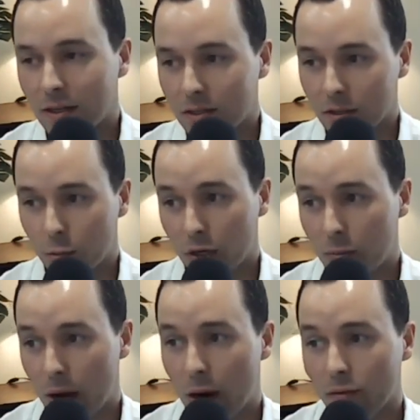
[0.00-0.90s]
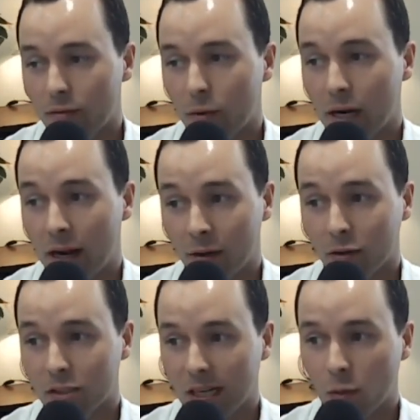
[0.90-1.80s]
So it's pretty powerful, and I
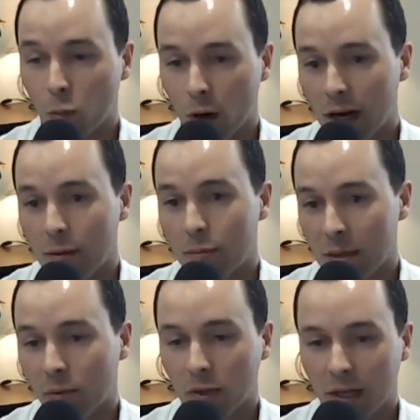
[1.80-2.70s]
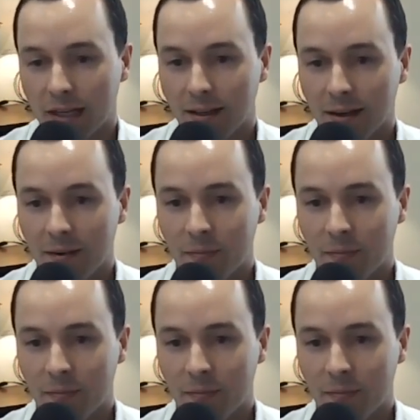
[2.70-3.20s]
understand why people like